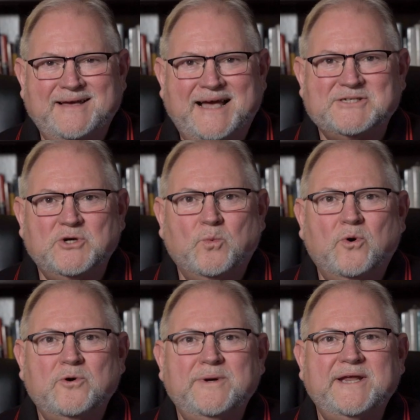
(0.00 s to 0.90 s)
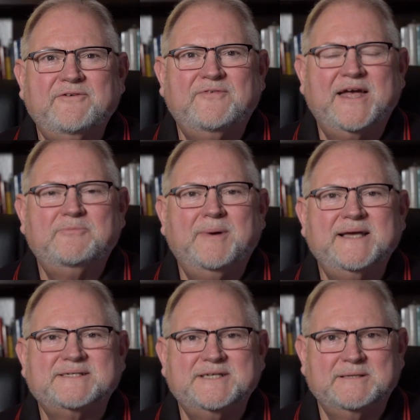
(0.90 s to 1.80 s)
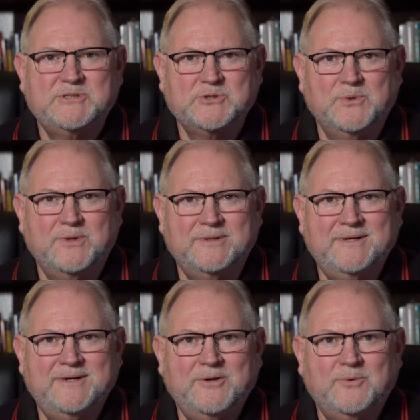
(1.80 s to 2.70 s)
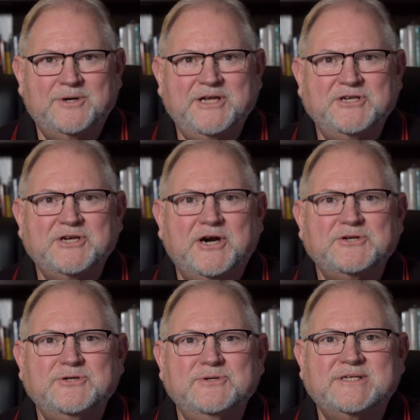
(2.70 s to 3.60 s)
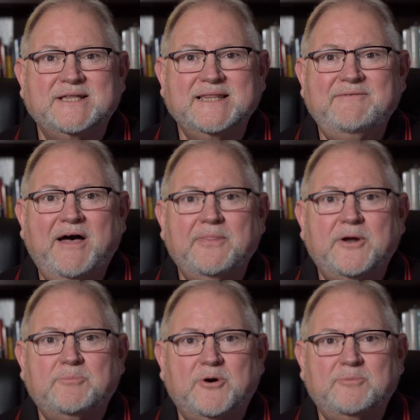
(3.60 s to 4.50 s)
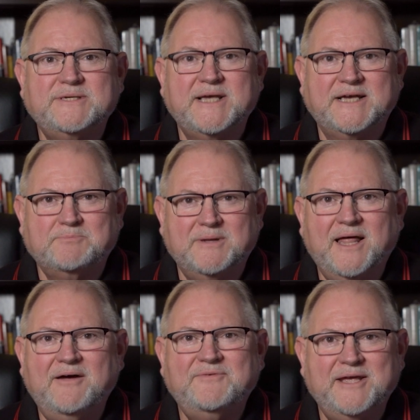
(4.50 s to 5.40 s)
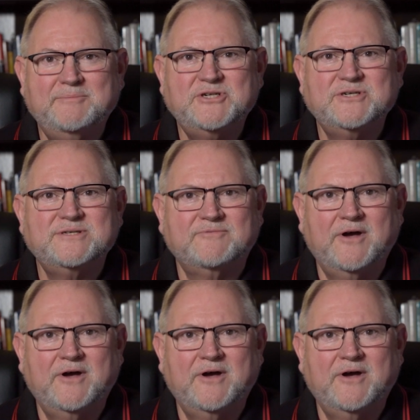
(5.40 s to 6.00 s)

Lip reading: As an award-winning faith-based STEM school, we're teaching our students to live out their purpose as beloved images of